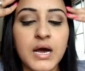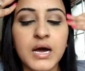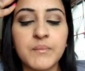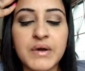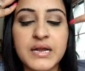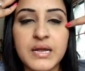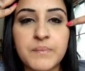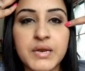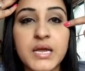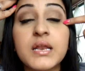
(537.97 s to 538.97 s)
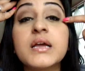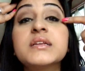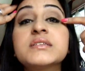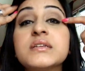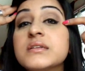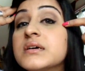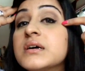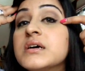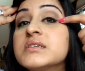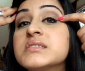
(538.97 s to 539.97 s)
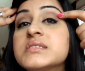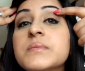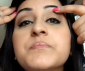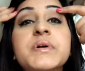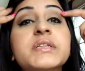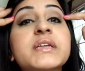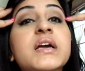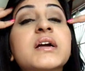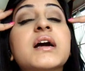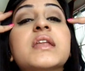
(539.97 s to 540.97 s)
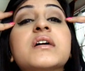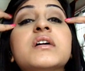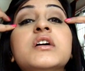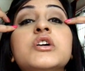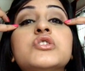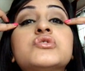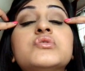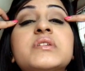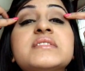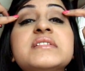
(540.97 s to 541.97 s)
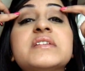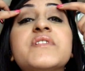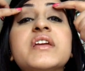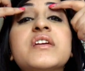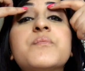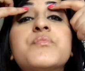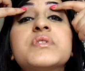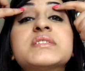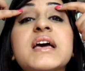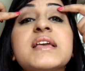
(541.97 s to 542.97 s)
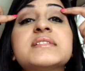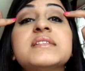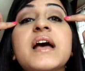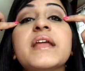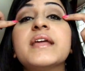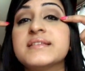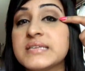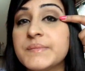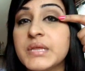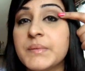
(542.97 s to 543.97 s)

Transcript: I applied like just a simple darker color, so you can see it's a very precise line. At the same